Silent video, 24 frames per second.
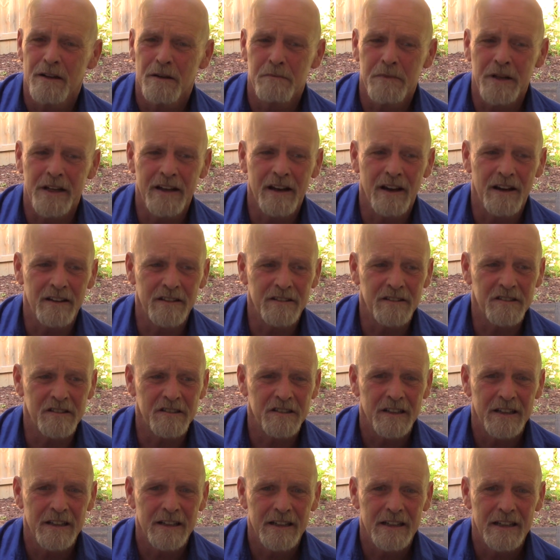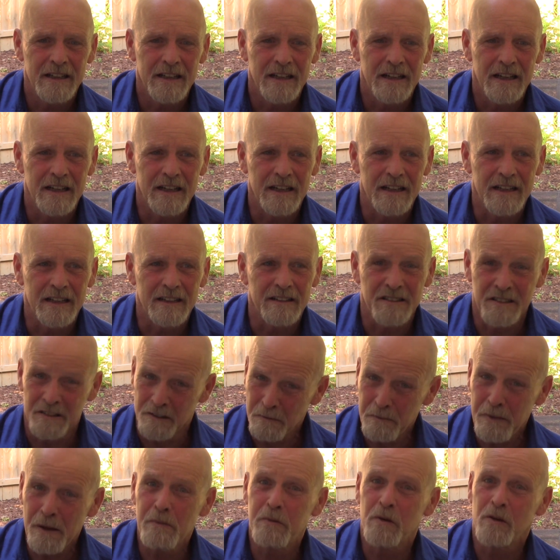because
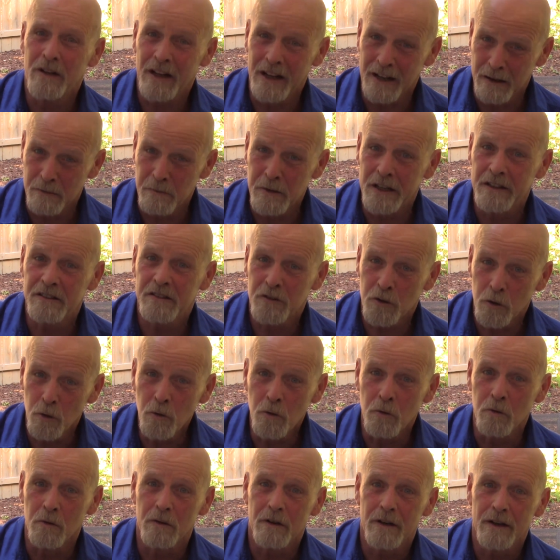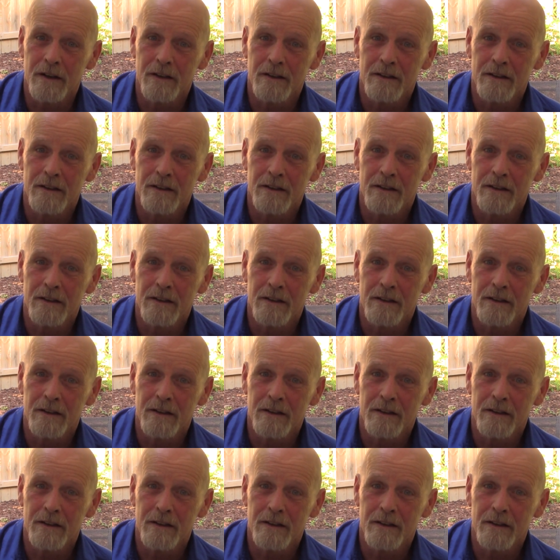some people need to be schooled